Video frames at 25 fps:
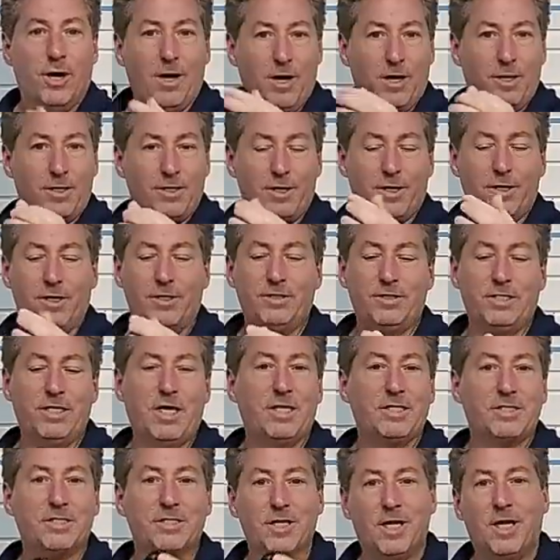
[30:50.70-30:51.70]
a
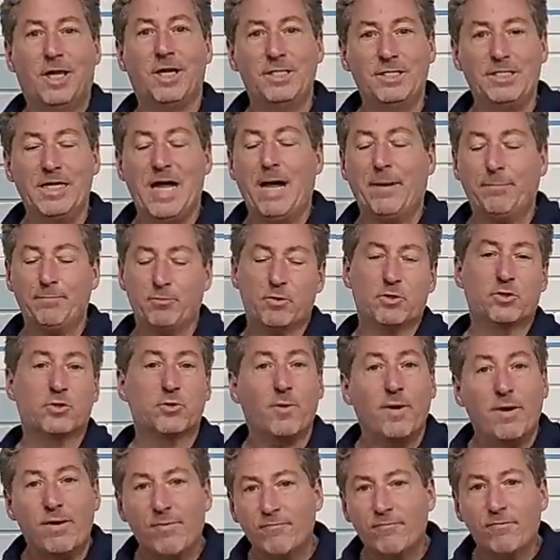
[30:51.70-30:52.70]
Tesla adapter.
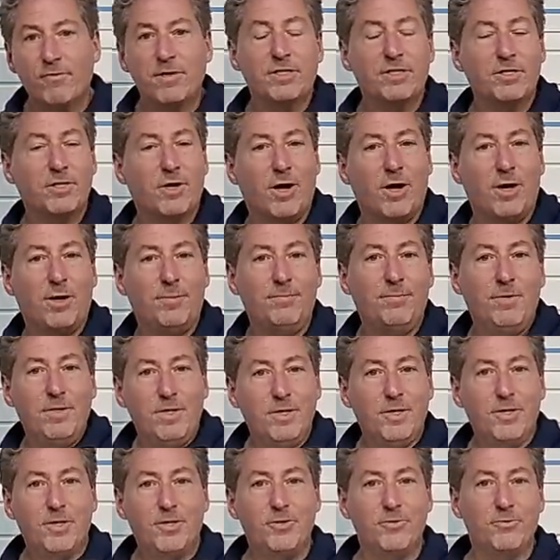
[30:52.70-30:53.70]
So every time
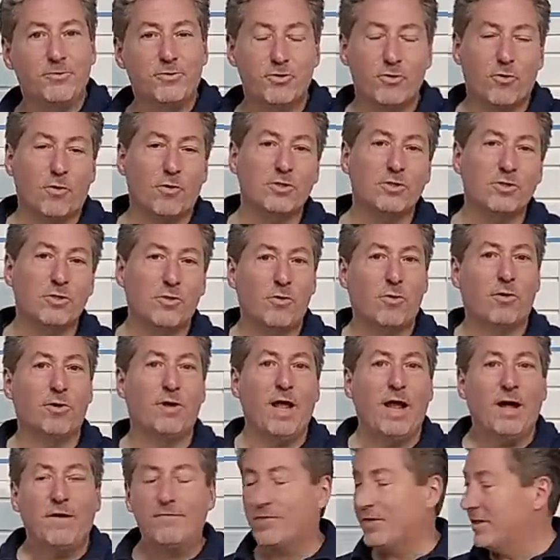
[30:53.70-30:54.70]
you charge a car,
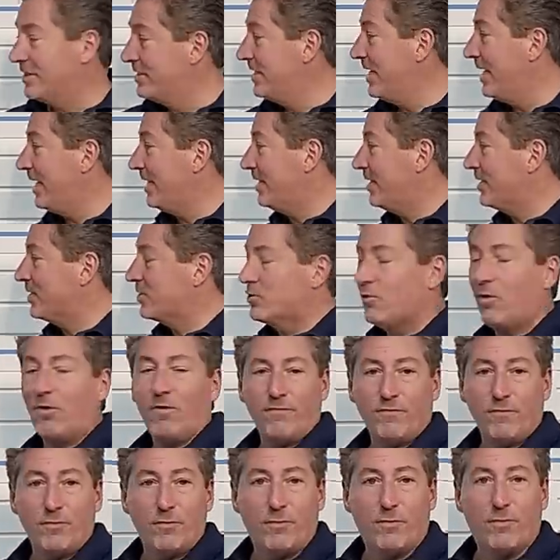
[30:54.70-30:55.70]
you have to take this
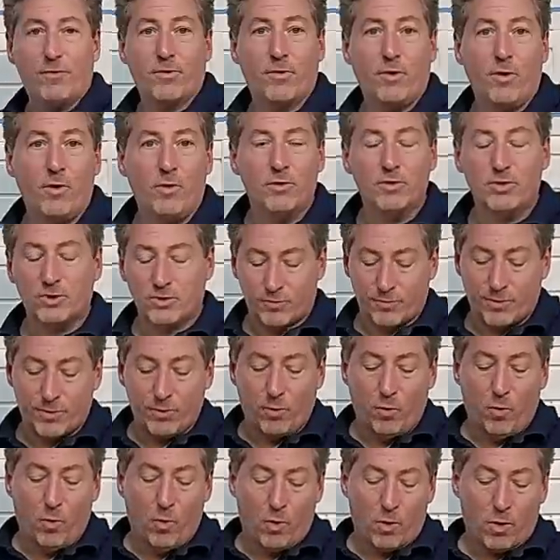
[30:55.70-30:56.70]
off in order to holster
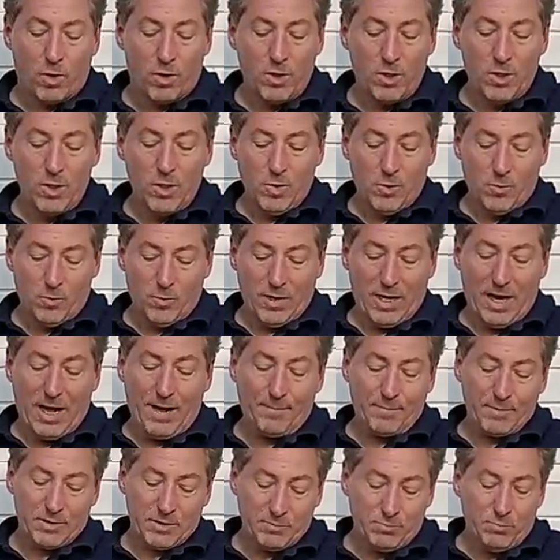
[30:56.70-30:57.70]
it. Or what
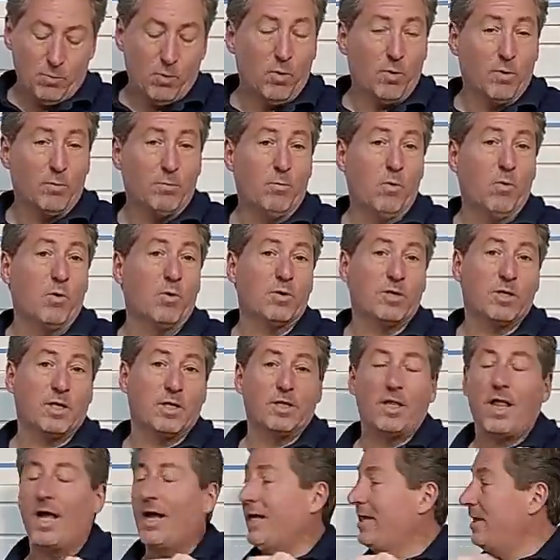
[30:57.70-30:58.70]
happens more
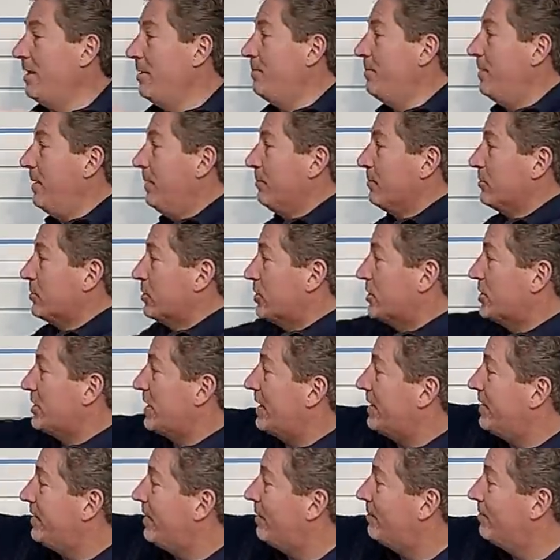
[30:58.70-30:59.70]
than likely, people just
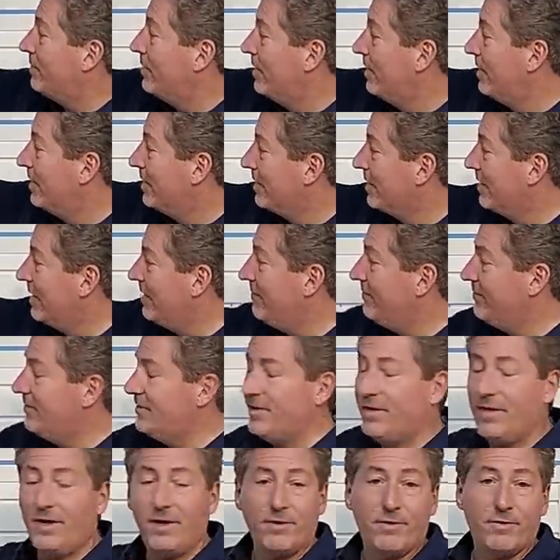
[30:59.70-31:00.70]
end up
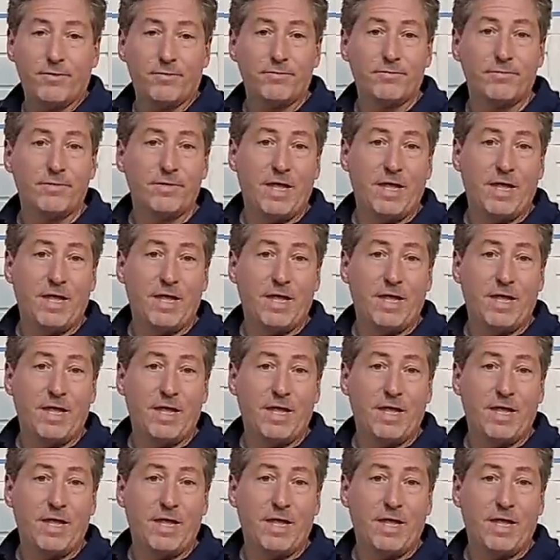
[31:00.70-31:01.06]
leaving their